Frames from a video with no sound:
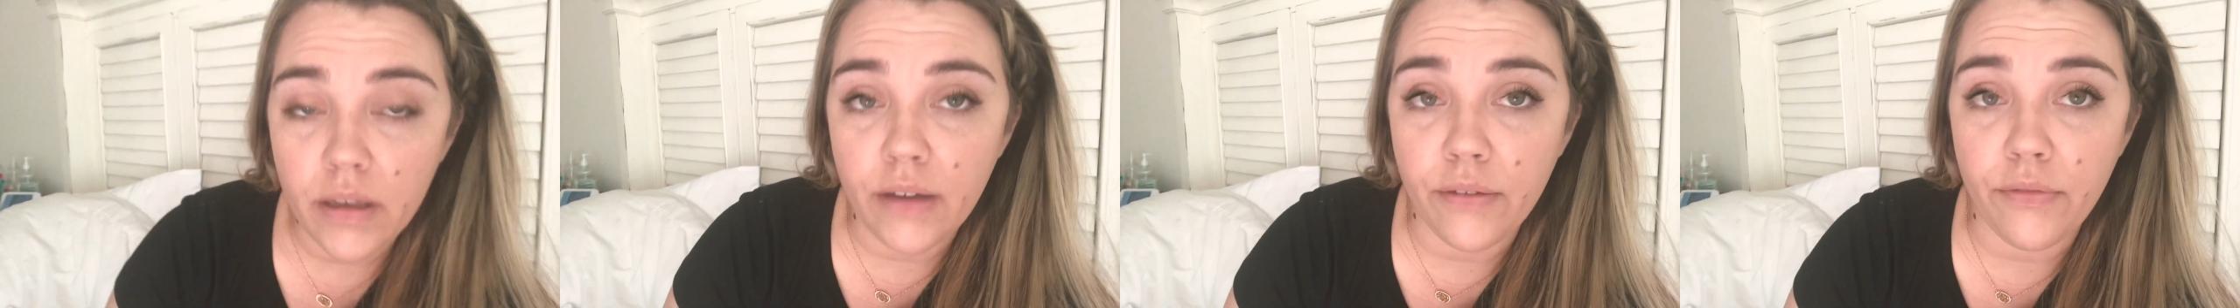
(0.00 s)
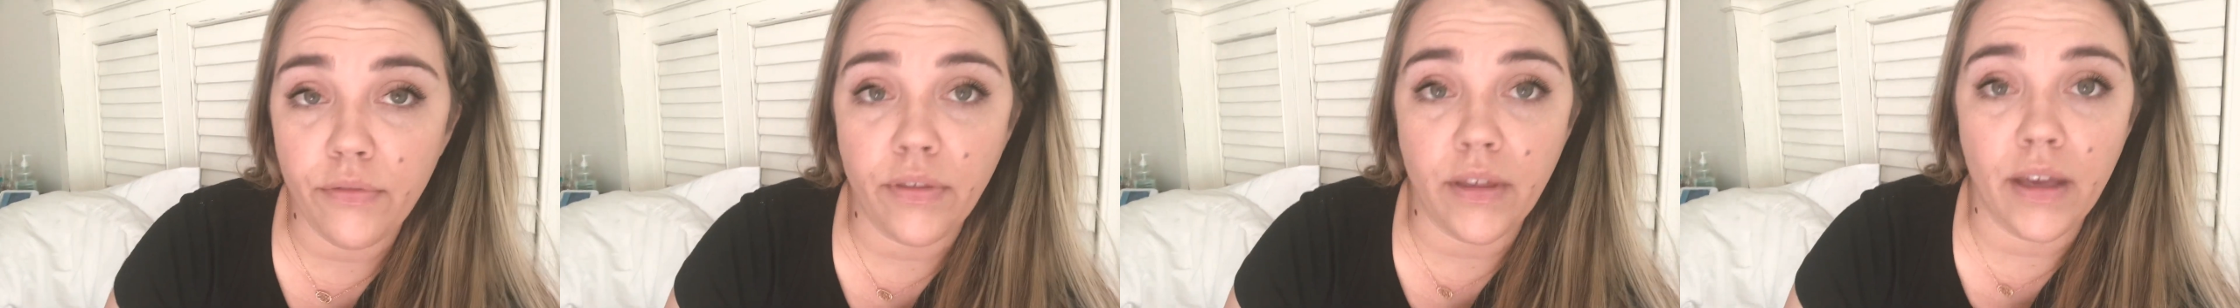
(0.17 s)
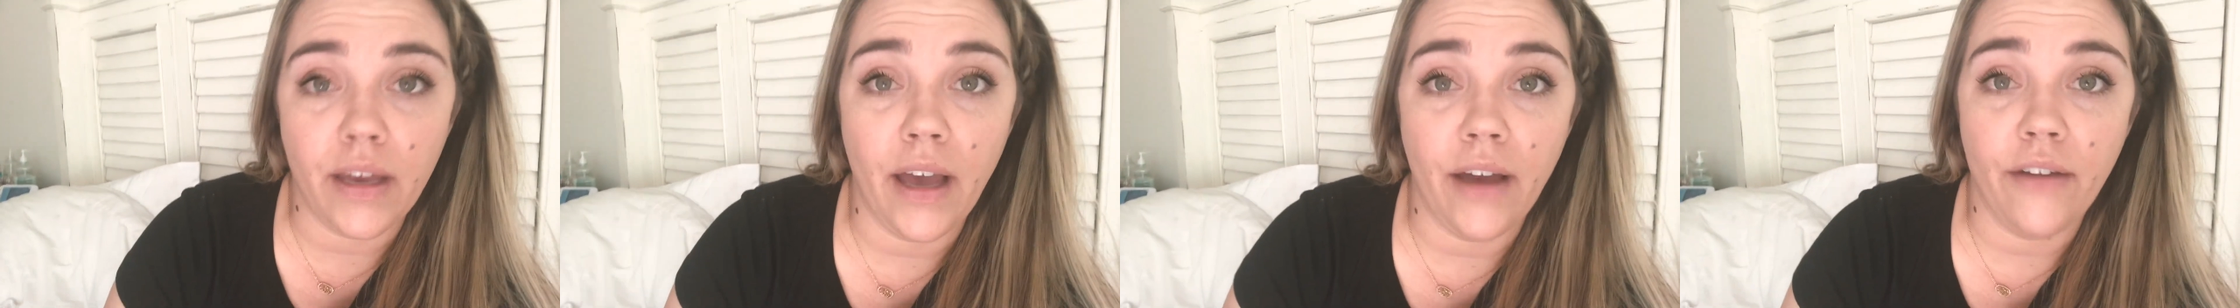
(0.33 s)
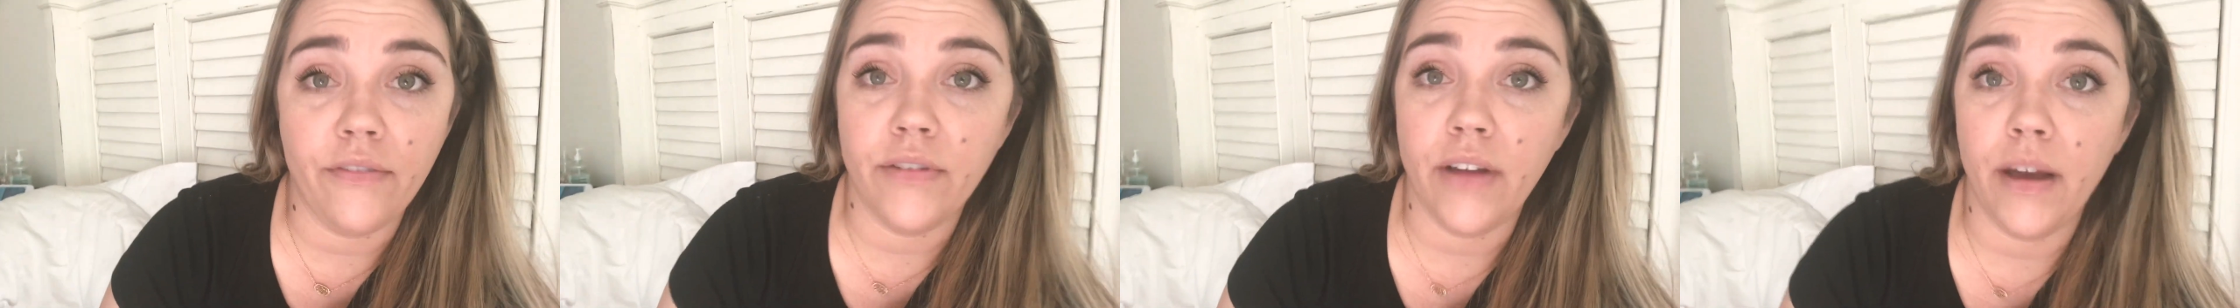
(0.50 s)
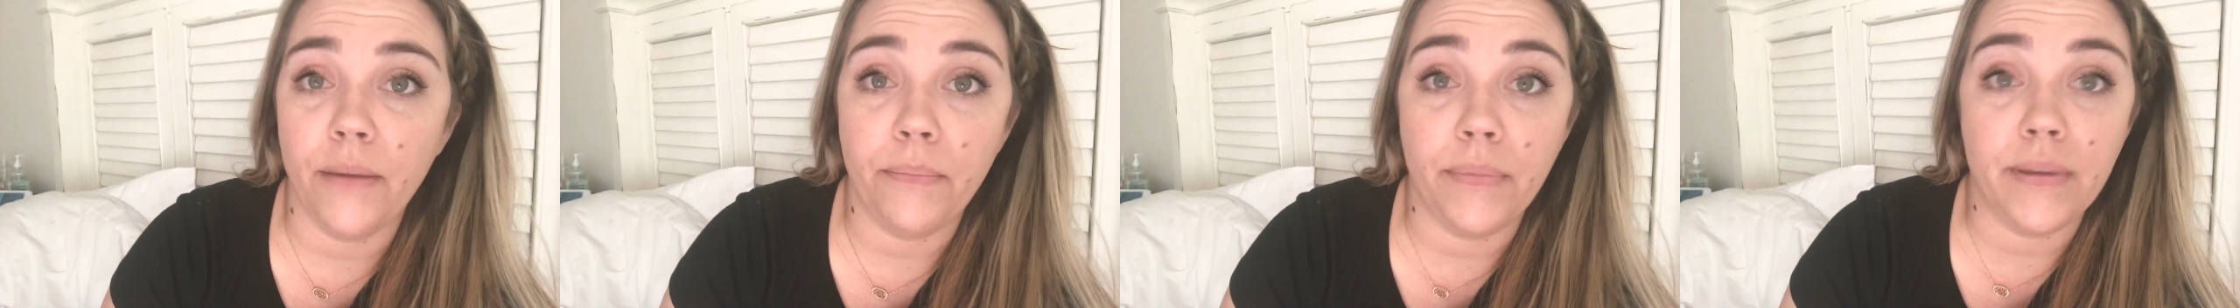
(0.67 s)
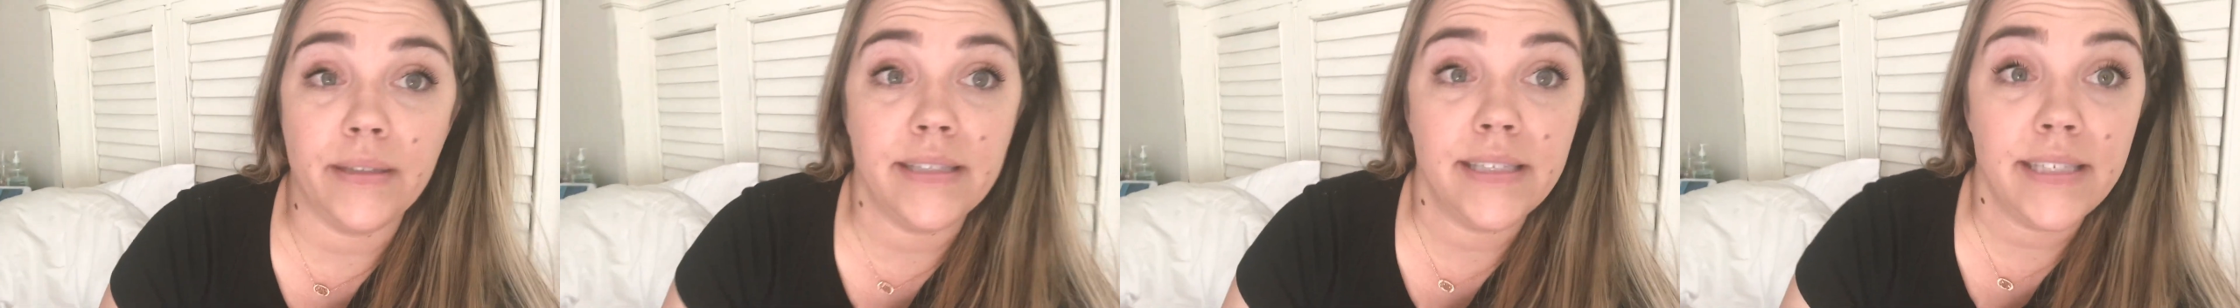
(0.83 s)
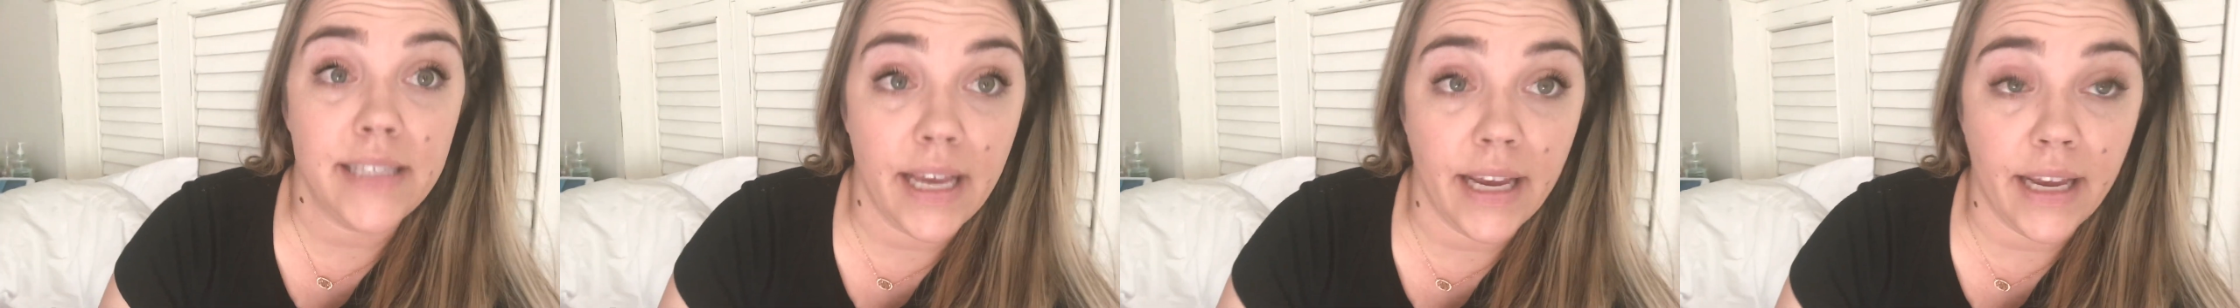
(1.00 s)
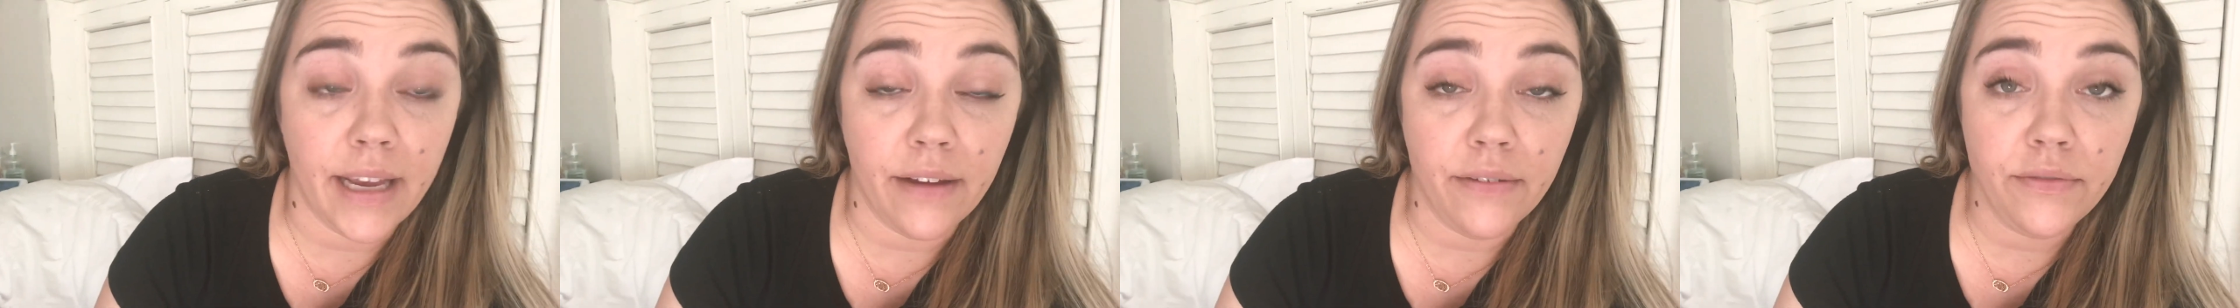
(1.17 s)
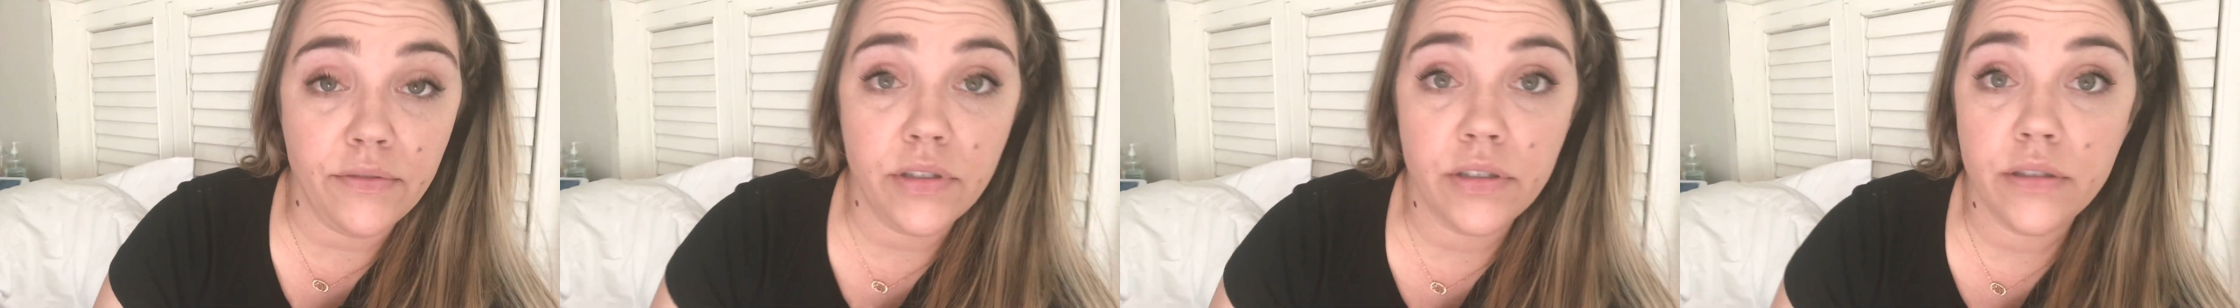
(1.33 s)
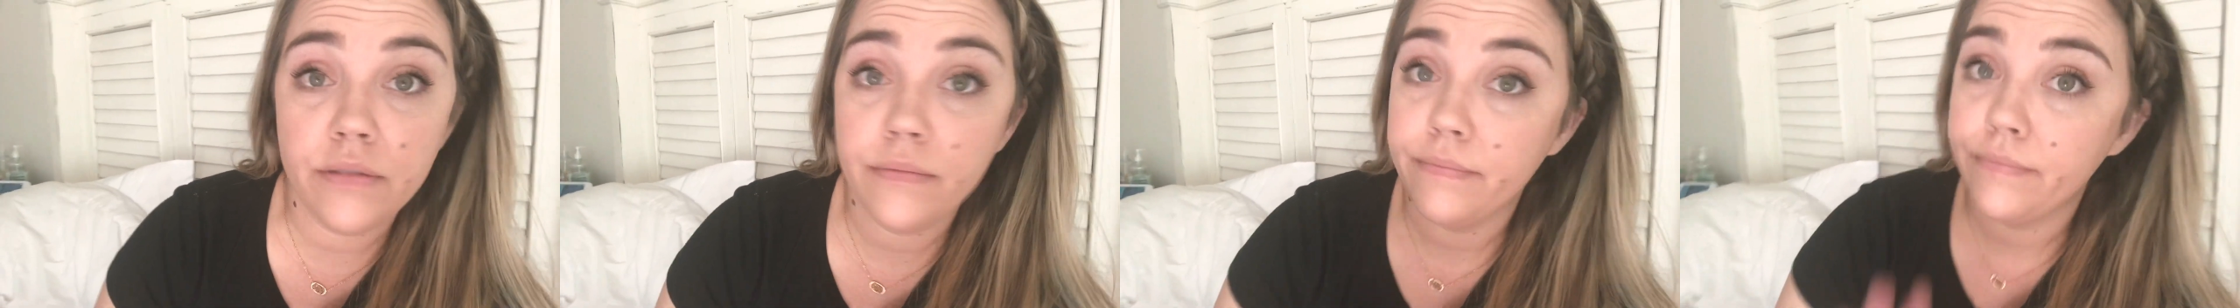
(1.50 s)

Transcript: if they have not been saved.